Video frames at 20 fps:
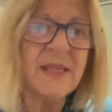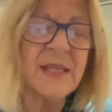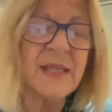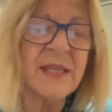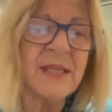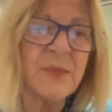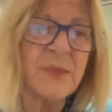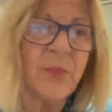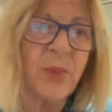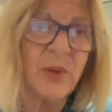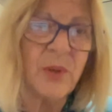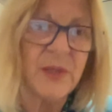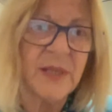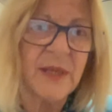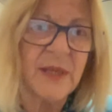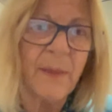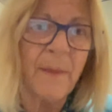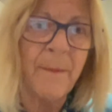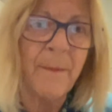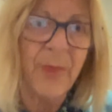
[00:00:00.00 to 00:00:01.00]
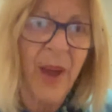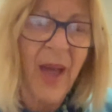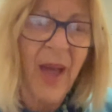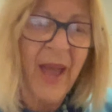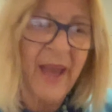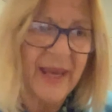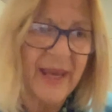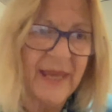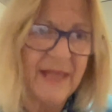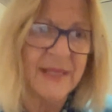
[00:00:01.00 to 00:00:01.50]
this is what's
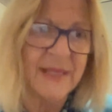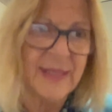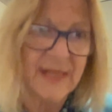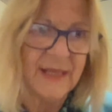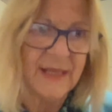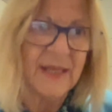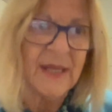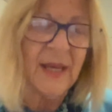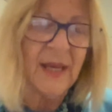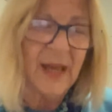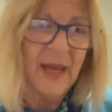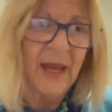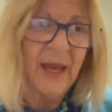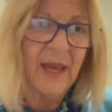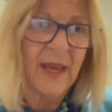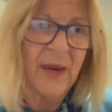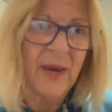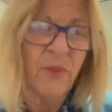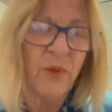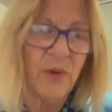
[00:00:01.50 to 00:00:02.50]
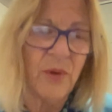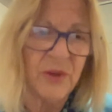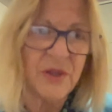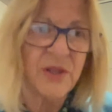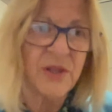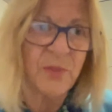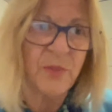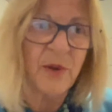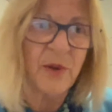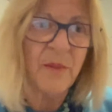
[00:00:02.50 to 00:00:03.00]
behind what the
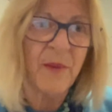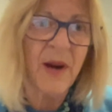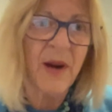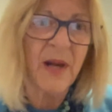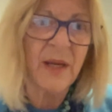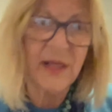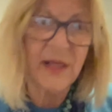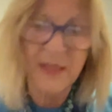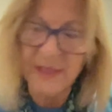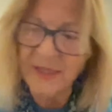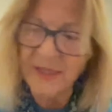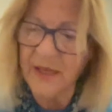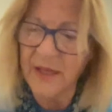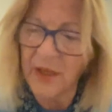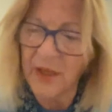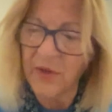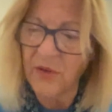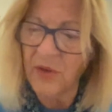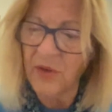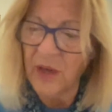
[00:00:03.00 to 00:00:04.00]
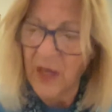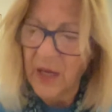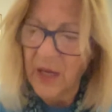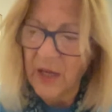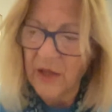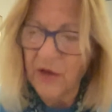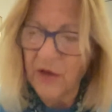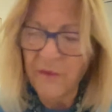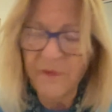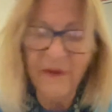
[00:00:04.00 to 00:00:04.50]
supermarkets are
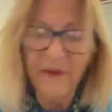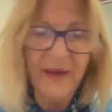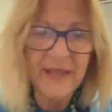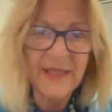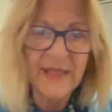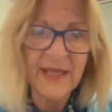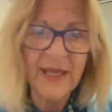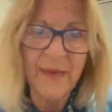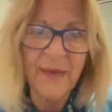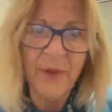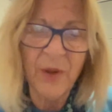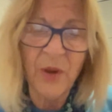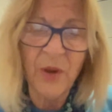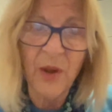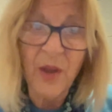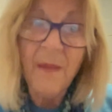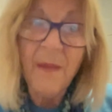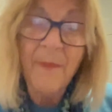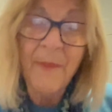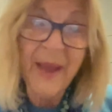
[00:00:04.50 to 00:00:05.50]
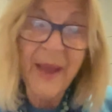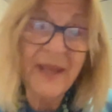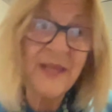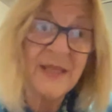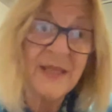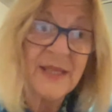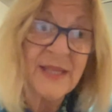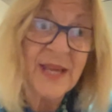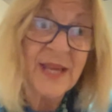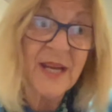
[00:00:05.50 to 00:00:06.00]
now fighting about. My
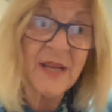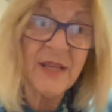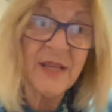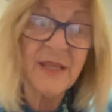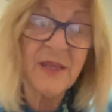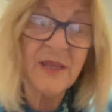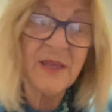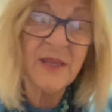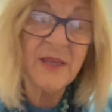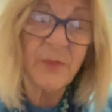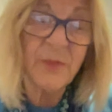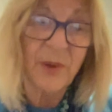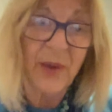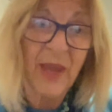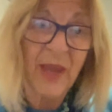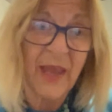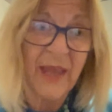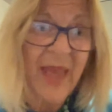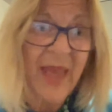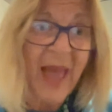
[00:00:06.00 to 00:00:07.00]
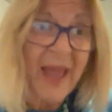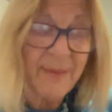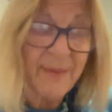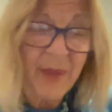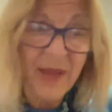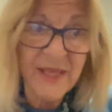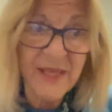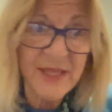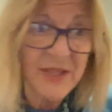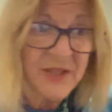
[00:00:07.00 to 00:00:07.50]
concern is if we get
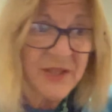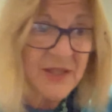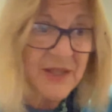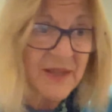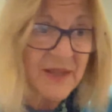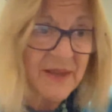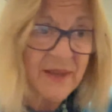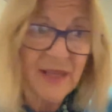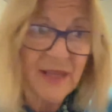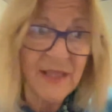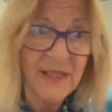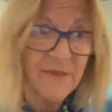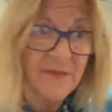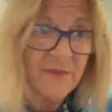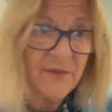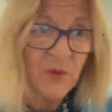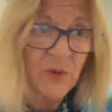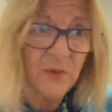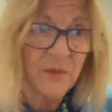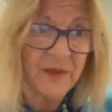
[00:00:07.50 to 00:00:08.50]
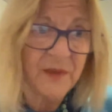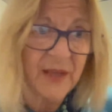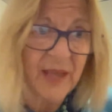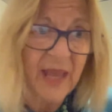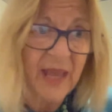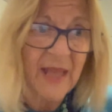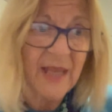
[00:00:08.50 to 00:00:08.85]
gangmasters and things involved again.